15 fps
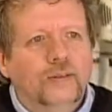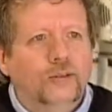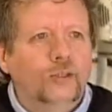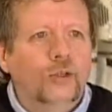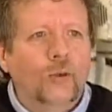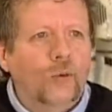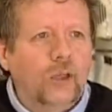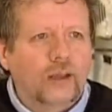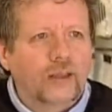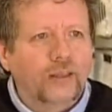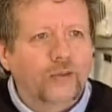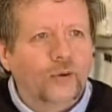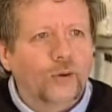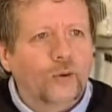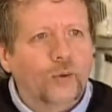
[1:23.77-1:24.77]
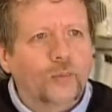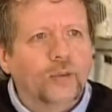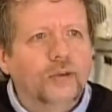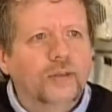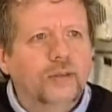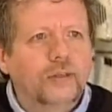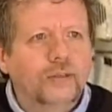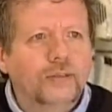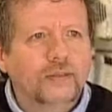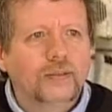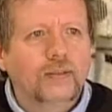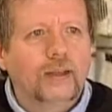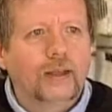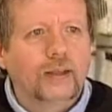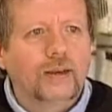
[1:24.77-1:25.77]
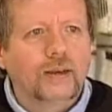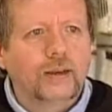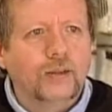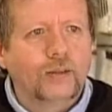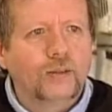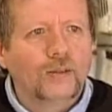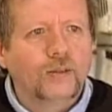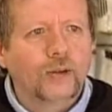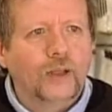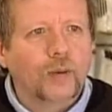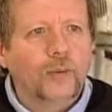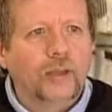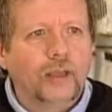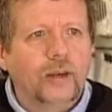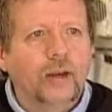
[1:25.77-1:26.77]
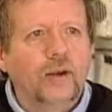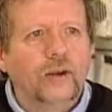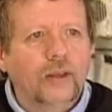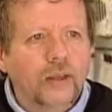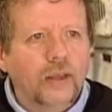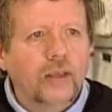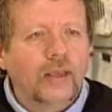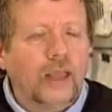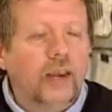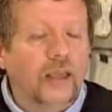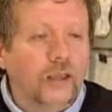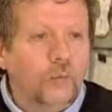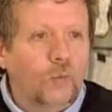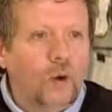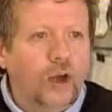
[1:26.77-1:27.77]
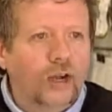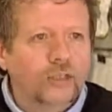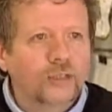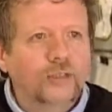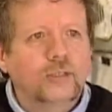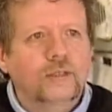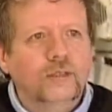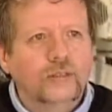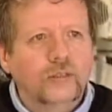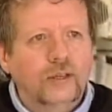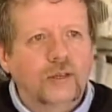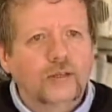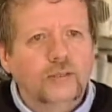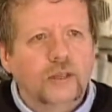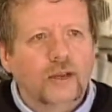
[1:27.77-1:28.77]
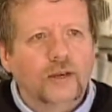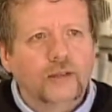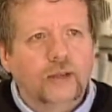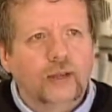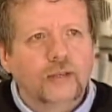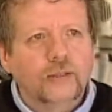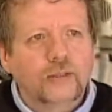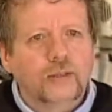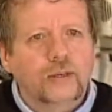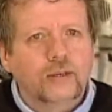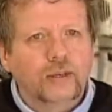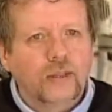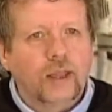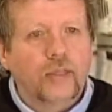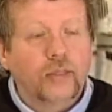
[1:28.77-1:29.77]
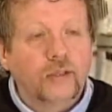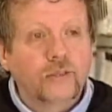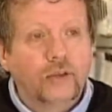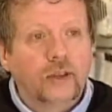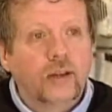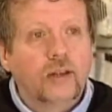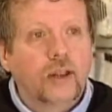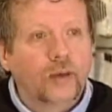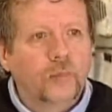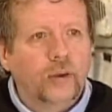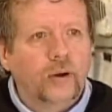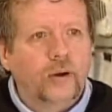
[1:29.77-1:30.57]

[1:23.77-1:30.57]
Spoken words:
there's no luck in their equipment, and they're coming in and getting it washed and sanitized. And yeah, things are getting a lot